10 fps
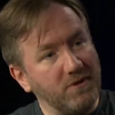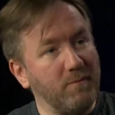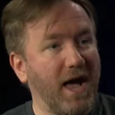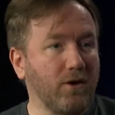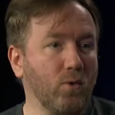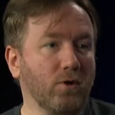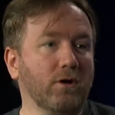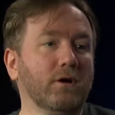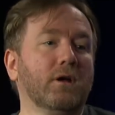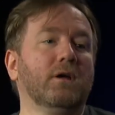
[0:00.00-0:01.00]
in the back
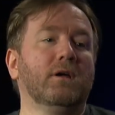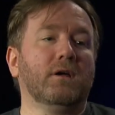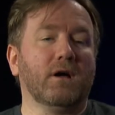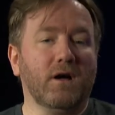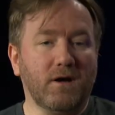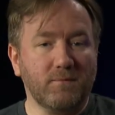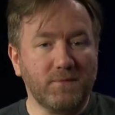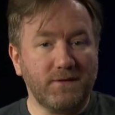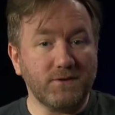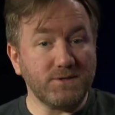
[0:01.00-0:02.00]
corner, um,
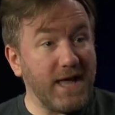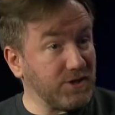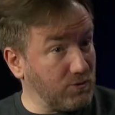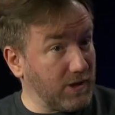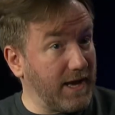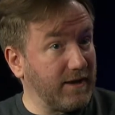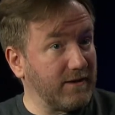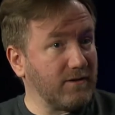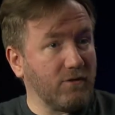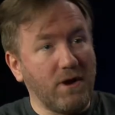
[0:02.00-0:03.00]
and there's natural light
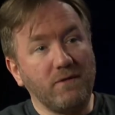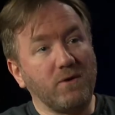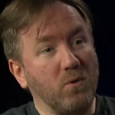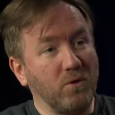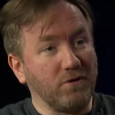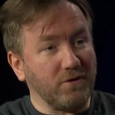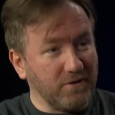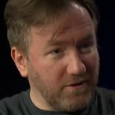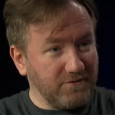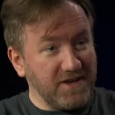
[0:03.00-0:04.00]
around the corner
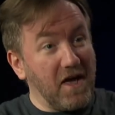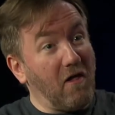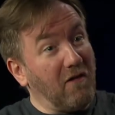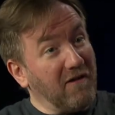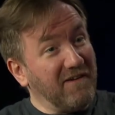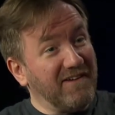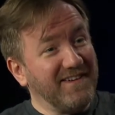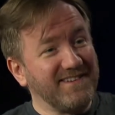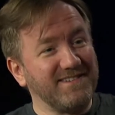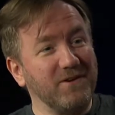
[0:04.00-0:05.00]
of the L.
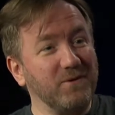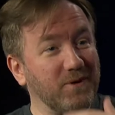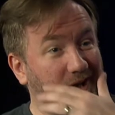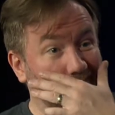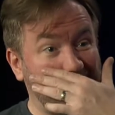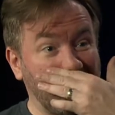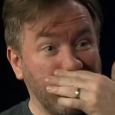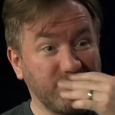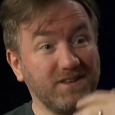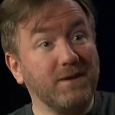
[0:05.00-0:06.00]
So That's I'm, I'm
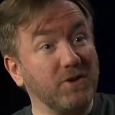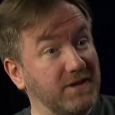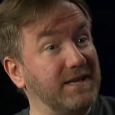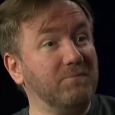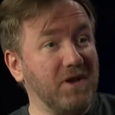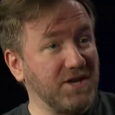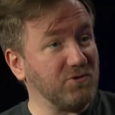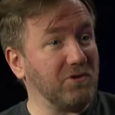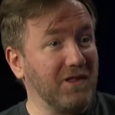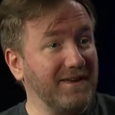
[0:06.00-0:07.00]
actually able to keep
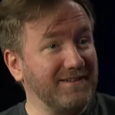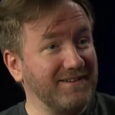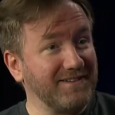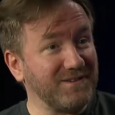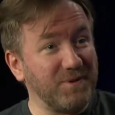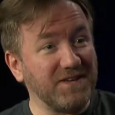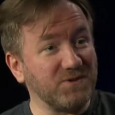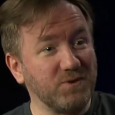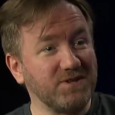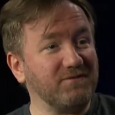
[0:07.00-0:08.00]
natural light in a
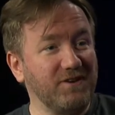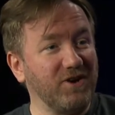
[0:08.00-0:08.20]
space. Yeah. it comes